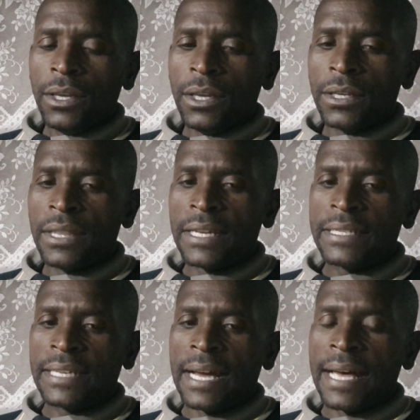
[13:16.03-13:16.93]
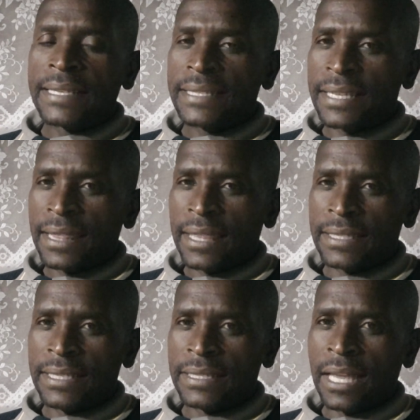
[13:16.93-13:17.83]
That is a
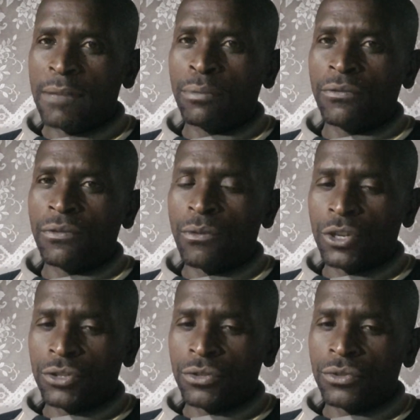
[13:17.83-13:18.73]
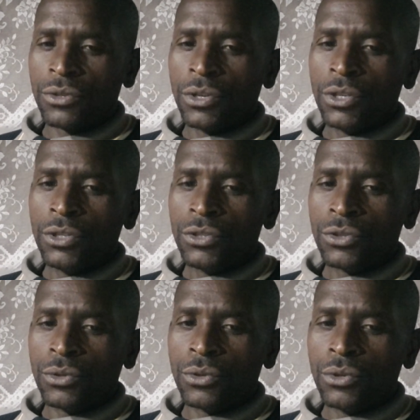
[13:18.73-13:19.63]
synthesis type of questions.
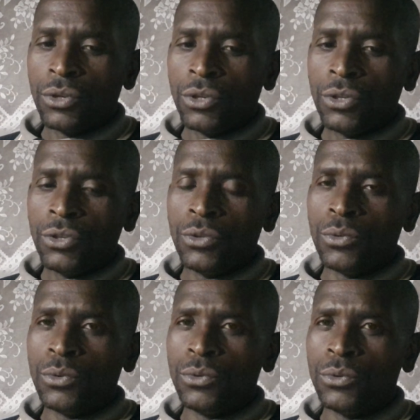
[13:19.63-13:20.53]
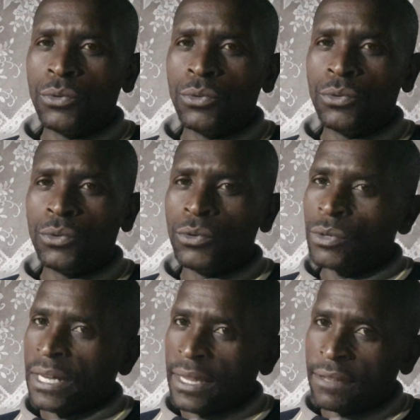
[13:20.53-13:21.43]
So you
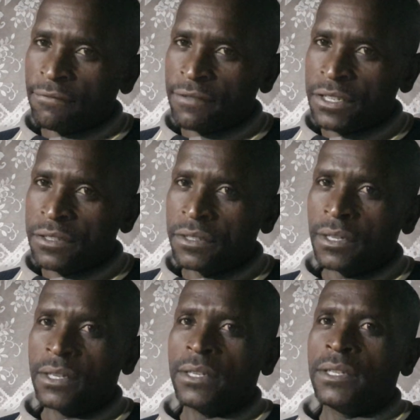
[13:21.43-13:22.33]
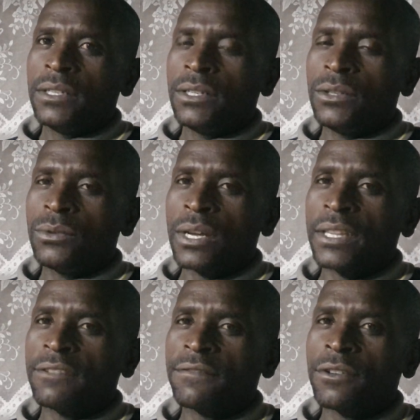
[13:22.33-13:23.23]
look at the fish, you look
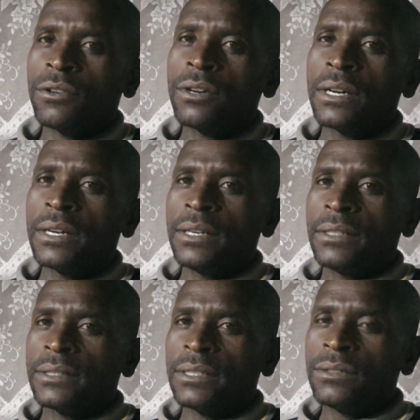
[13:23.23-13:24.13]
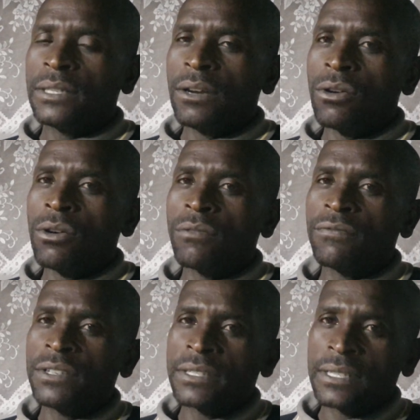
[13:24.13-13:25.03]
at the frog, and say, oh,
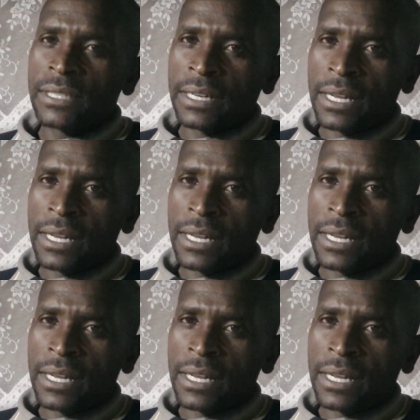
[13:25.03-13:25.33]
fish is